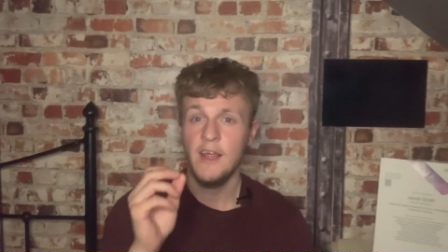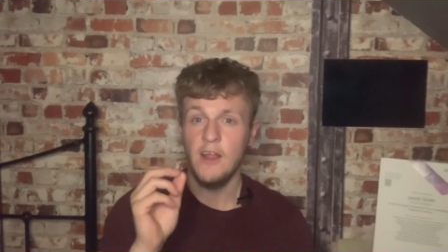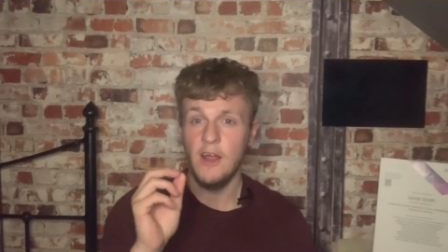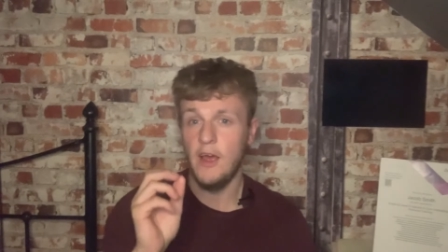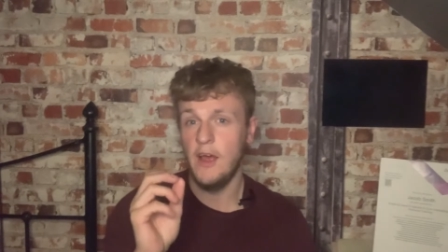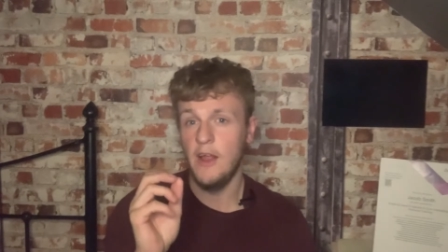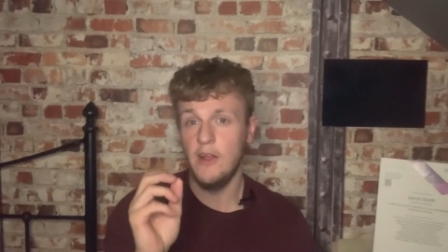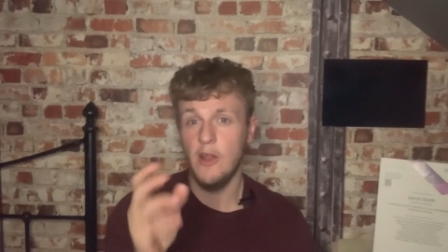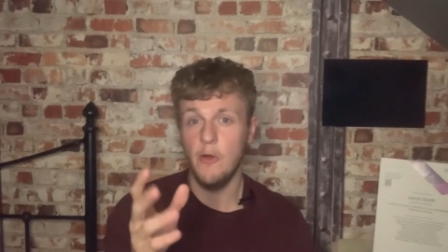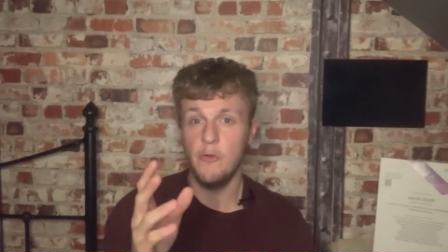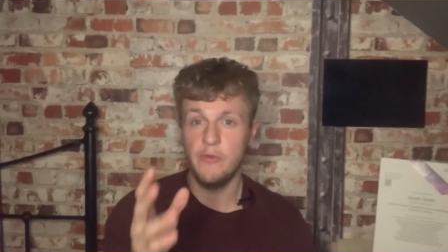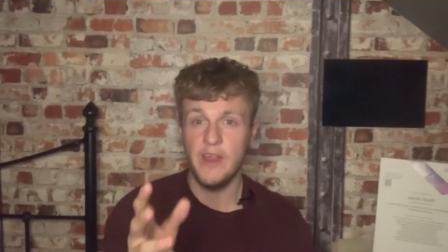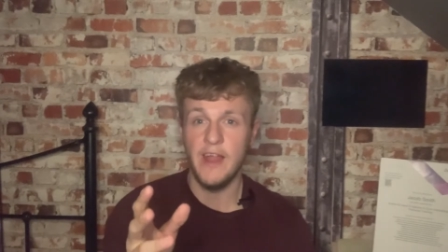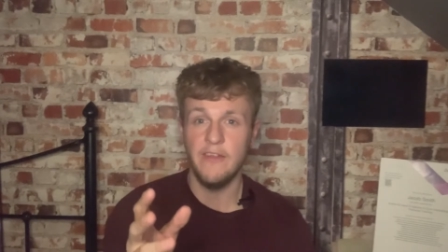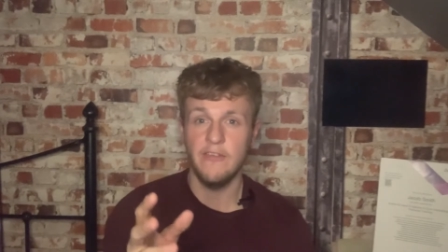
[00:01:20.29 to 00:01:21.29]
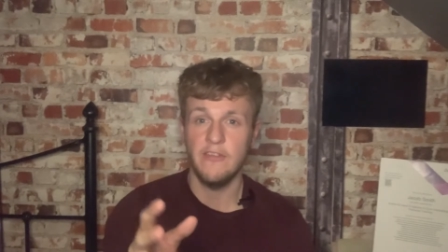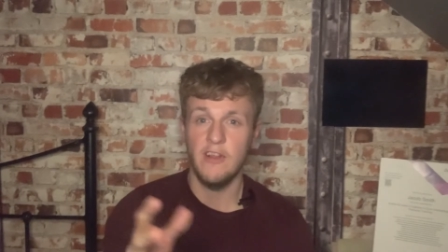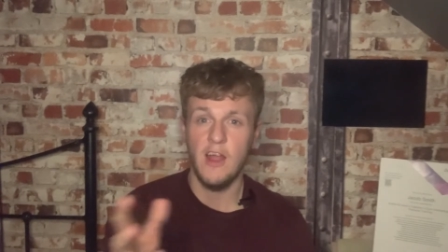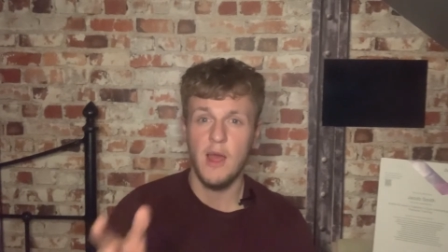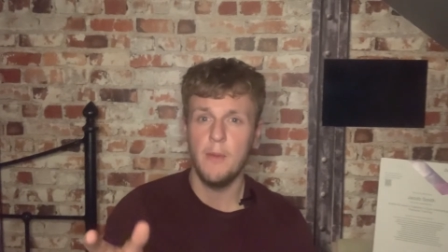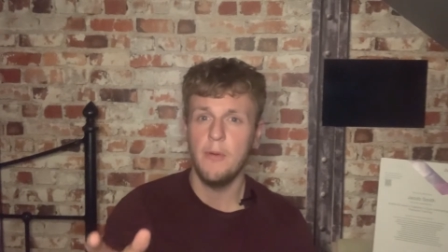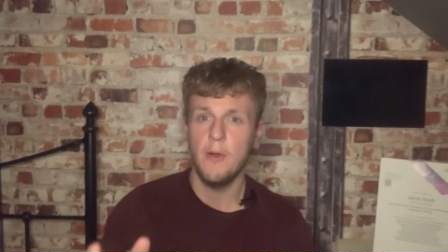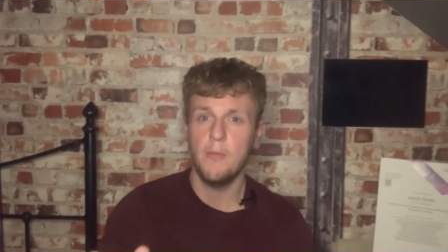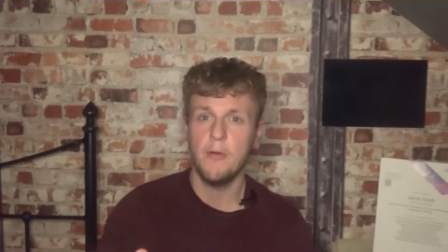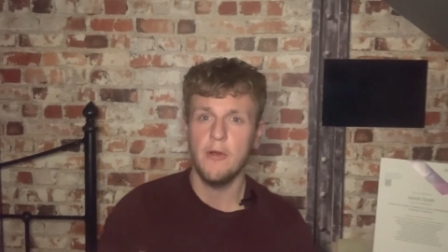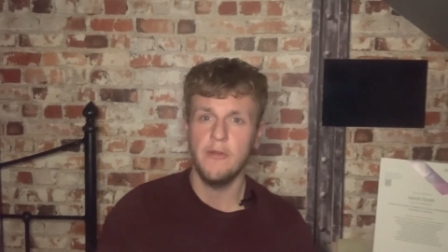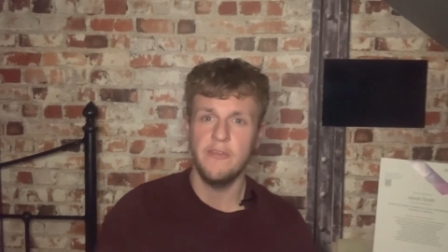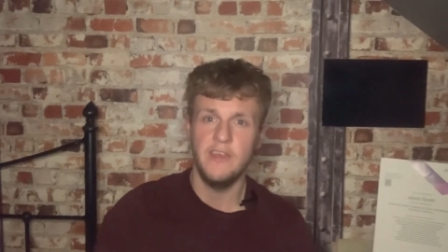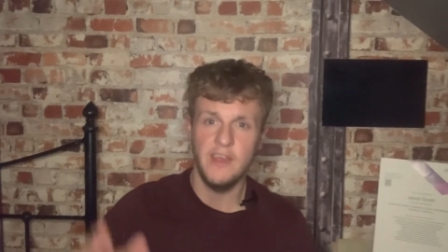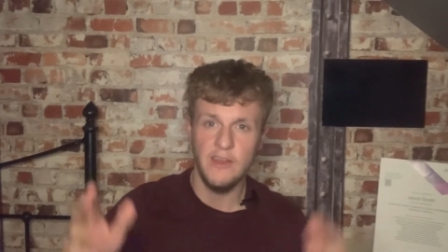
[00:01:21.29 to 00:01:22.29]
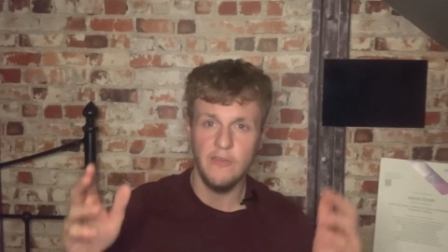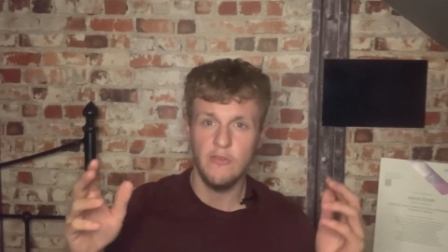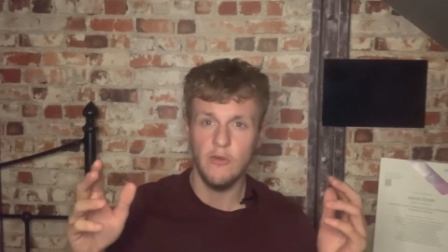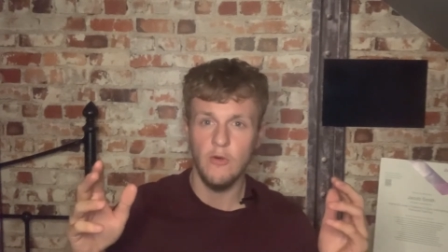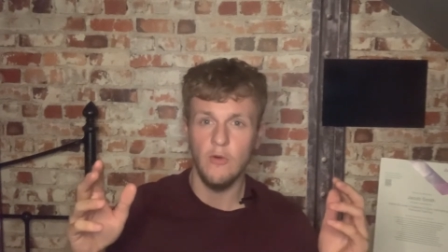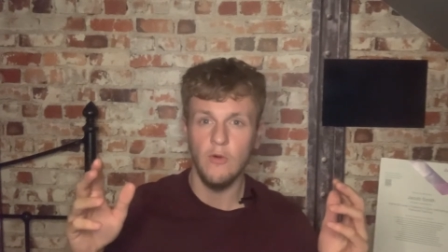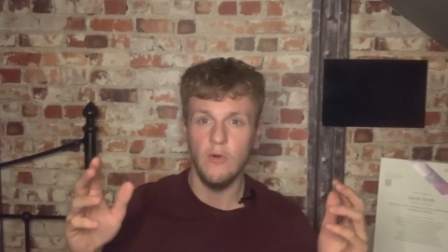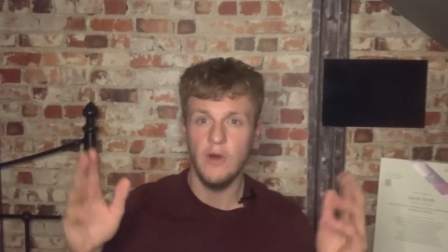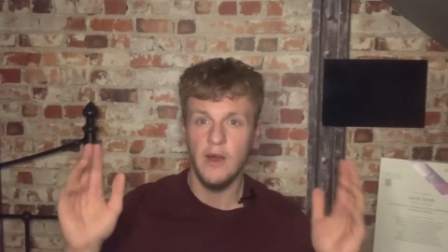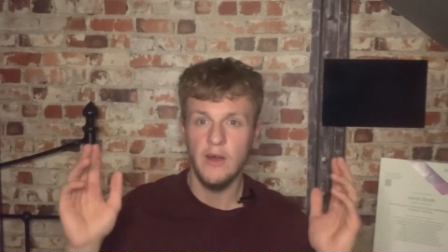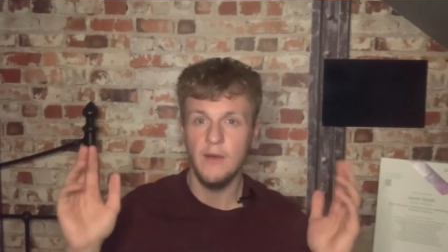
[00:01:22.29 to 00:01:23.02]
uh, low dense lipoproteins or